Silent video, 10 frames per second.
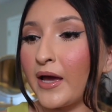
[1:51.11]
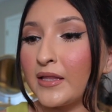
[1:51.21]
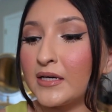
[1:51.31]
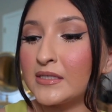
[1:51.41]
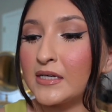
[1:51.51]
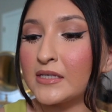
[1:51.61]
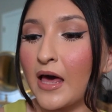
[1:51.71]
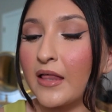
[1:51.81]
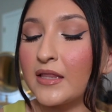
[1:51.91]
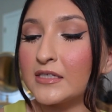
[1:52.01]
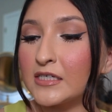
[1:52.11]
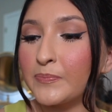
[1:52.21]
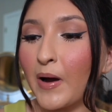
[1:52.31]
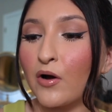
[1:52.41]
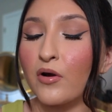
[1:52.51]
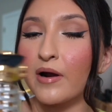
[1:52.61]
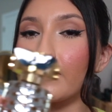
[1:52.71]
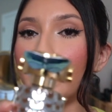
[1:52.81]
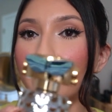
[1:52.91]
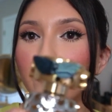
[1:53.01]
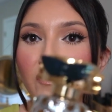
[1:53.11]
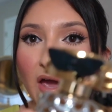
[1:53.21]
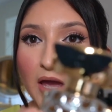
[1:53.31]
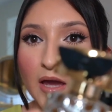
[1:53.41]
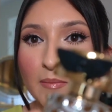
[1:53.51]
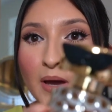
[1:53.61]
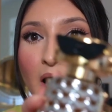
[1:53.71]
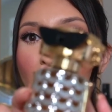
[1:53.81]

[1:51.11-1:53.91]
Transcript: and this is this is Paco Rabanne Fame.